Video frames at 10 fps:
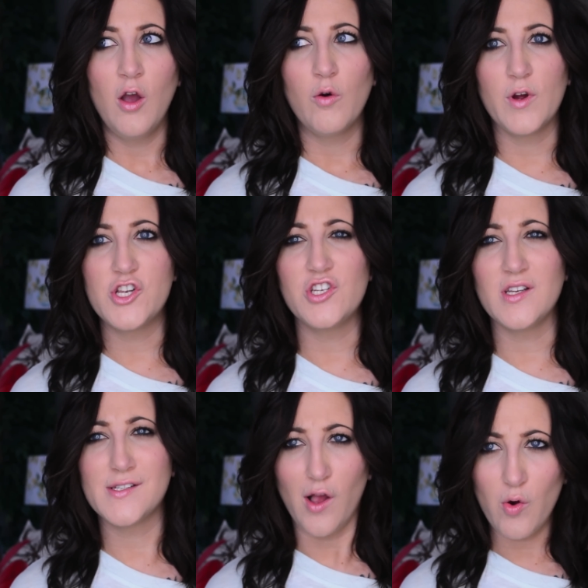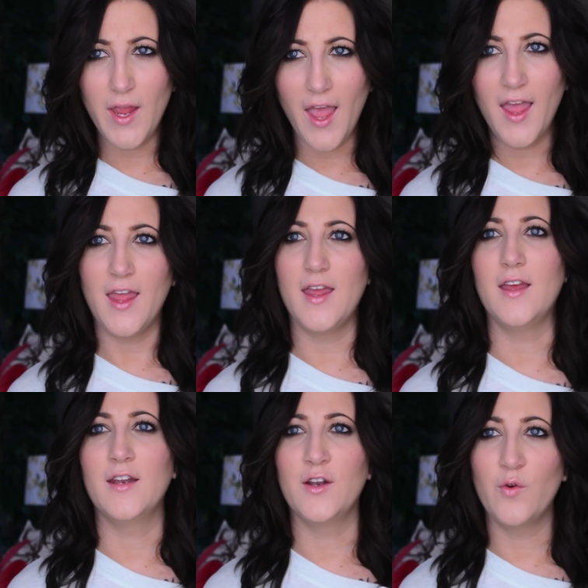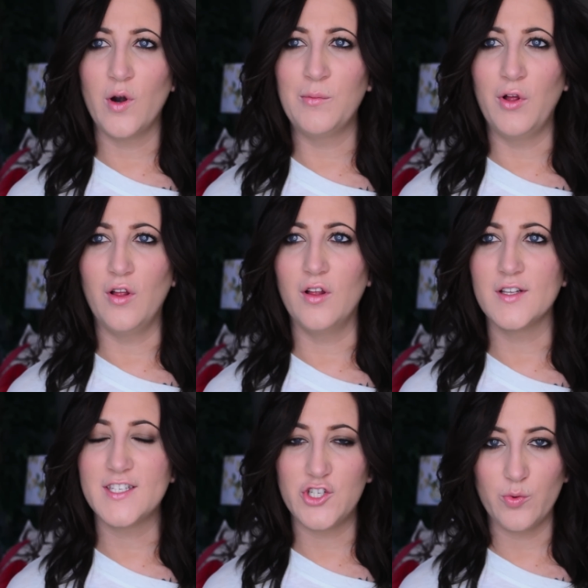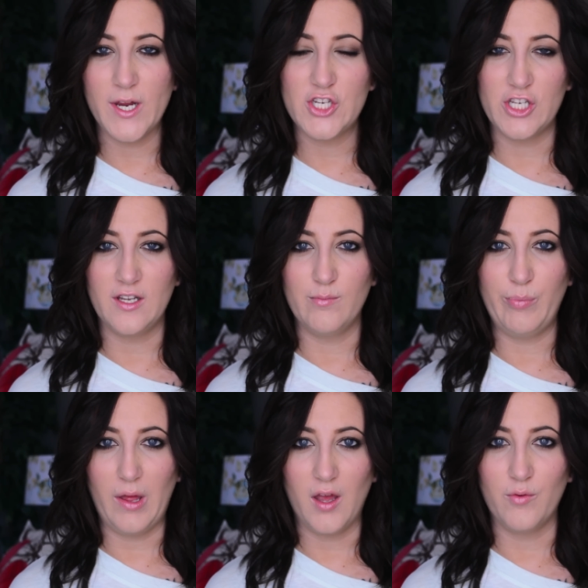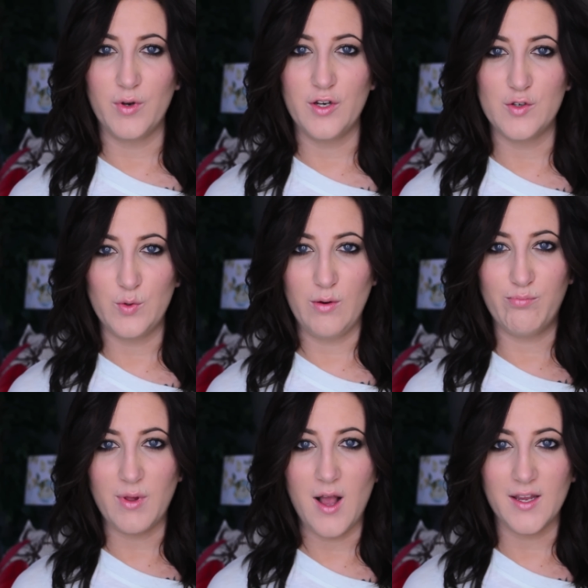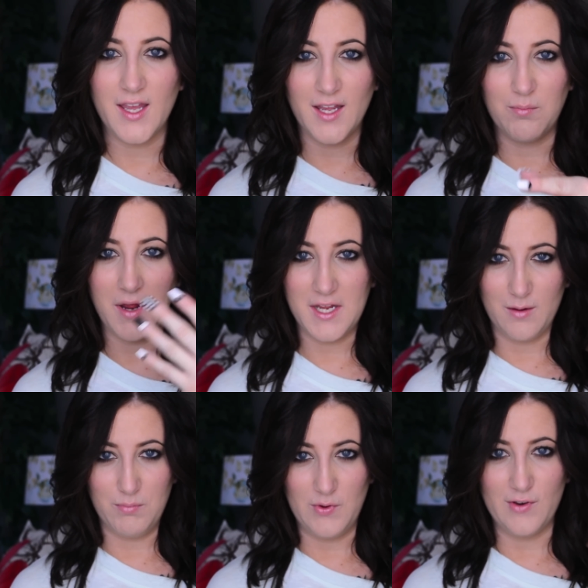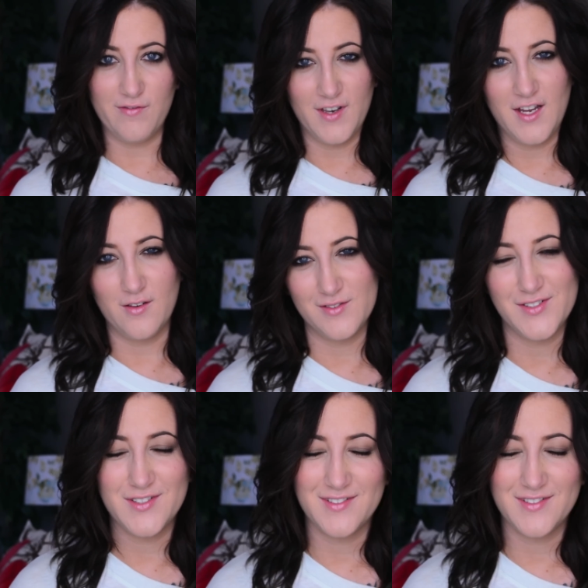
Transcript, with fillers: which is okay in a normal situation, but when you're doing blogging and making beauty videos,